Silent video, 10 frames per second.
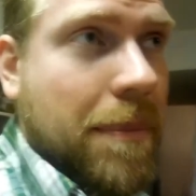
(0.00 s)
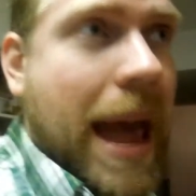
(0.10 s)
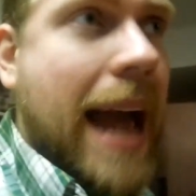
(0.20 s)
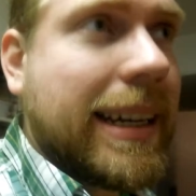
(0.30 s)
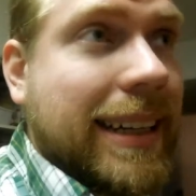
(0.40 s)

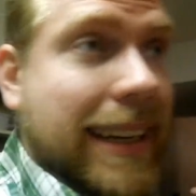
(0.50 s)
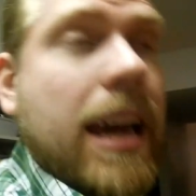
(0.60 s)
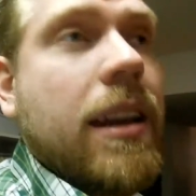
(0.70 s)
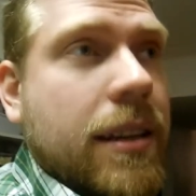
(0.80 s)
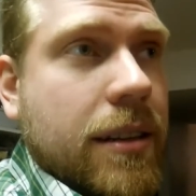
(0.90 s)

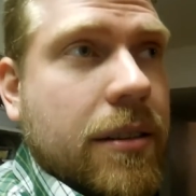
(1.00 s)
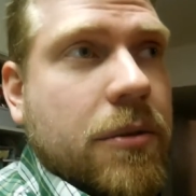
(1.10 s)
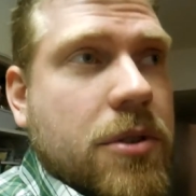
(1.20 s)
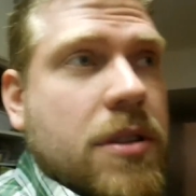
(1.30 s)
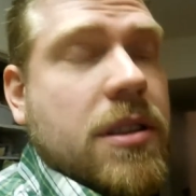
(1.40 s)
backgammon,
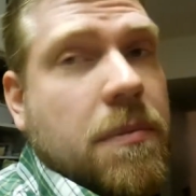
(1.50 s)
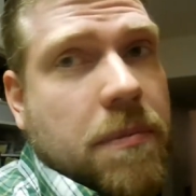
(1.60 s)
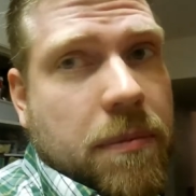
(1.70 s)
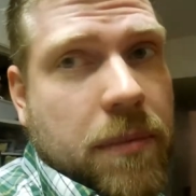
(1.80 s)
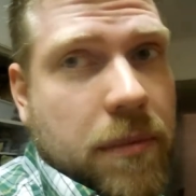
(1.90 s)
which is the
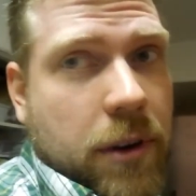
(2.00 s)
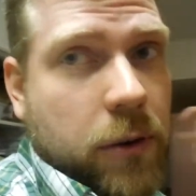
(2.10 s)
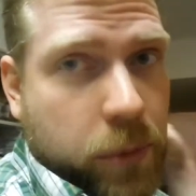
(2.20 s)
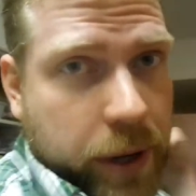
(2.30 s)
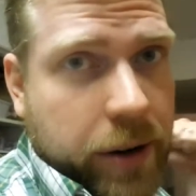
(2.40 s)

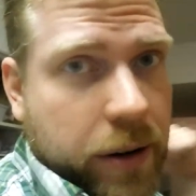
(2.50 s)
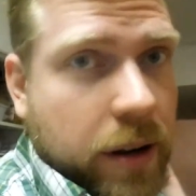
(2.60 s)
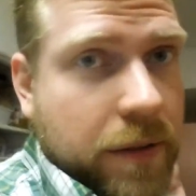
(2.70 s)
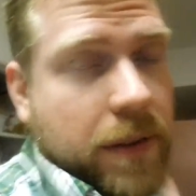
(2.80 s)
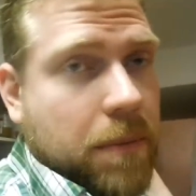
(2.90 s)
rear
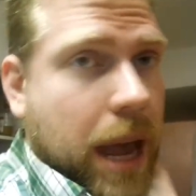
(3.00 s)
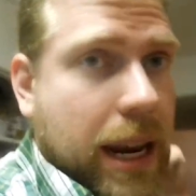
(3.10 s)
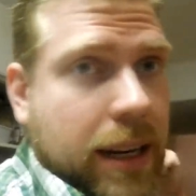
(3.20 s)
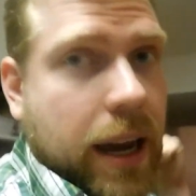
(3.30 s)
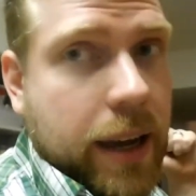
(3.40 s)
of the
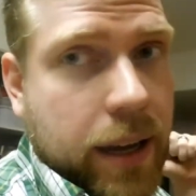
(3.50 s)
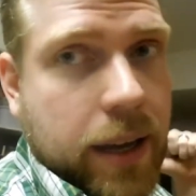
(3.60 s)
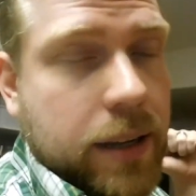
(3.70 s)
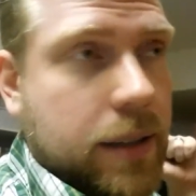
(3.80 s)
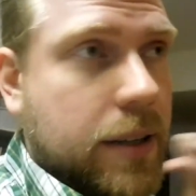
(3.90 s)
bad guy
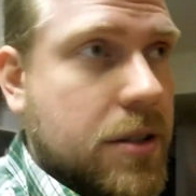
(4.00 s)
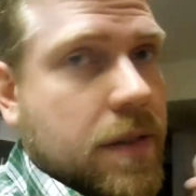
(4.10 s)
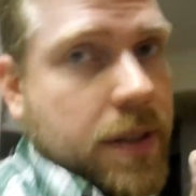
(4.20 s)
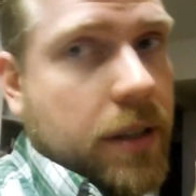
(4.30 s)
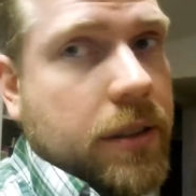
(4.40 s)
in
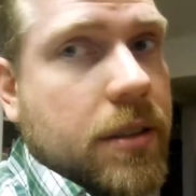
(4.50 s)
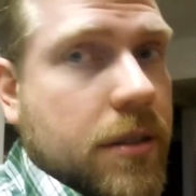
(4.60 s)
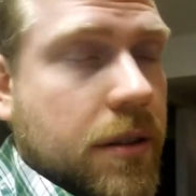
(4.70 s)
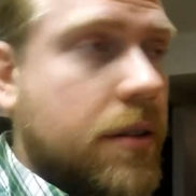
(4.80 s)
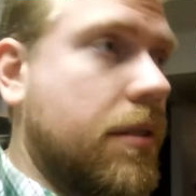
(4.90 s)
Legend of Zelda
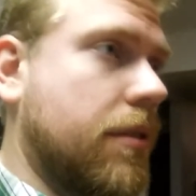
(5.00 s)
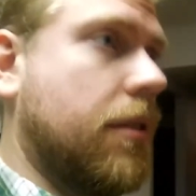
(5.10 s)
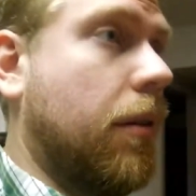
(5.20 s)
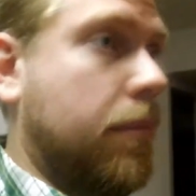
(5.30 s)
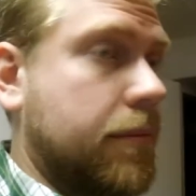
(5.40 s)
series.
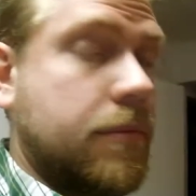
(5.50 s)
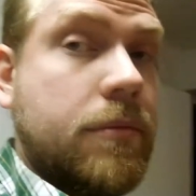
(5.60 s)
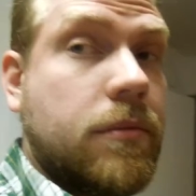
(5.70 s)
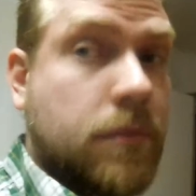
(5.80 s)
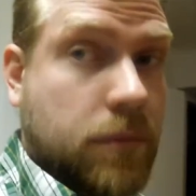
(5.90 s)
So.
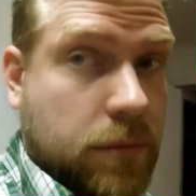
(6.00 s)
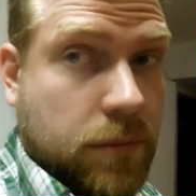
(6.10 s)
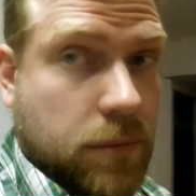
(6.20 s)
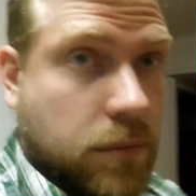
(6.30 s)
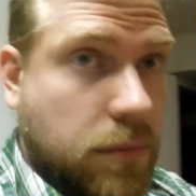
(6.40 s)

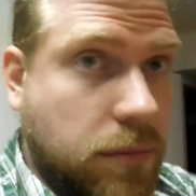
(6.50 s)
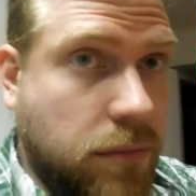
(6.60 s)
You lost it.